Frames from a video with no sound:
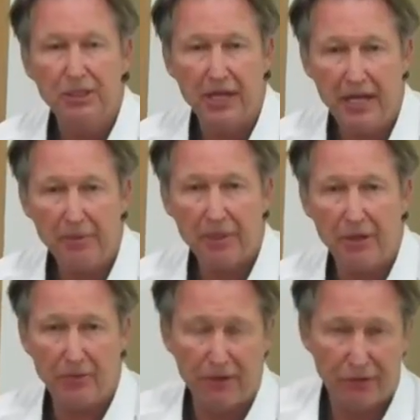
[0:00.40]
Today I'm
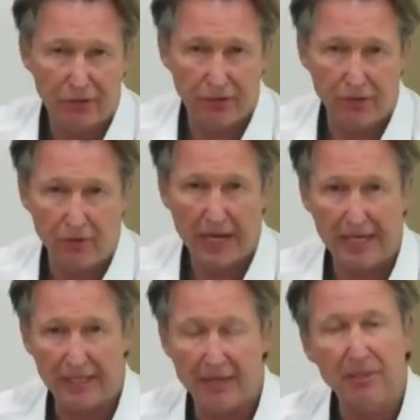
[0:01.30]
going to run through
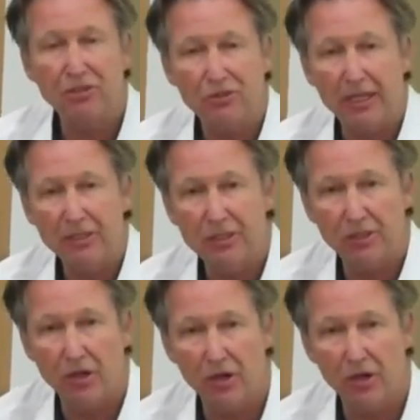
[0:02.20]
a demonstration